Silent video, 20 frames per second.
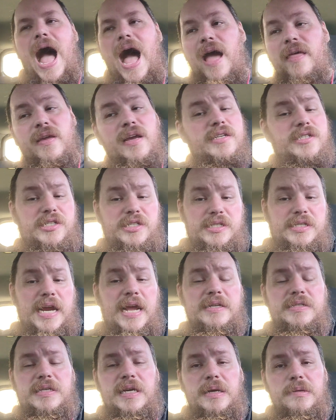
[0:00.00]
I think it's just
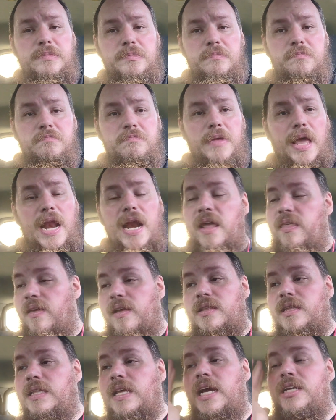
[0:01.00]
tasty. And I
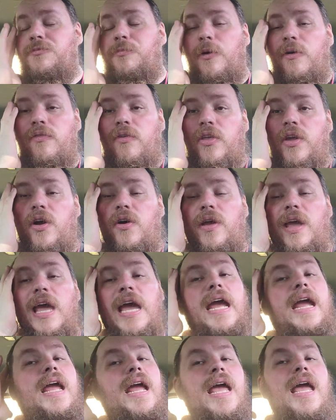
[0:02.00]
think that that's perfectly
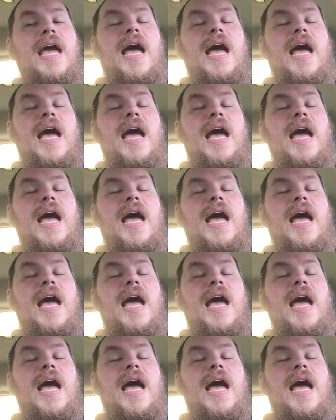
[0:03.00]
okay.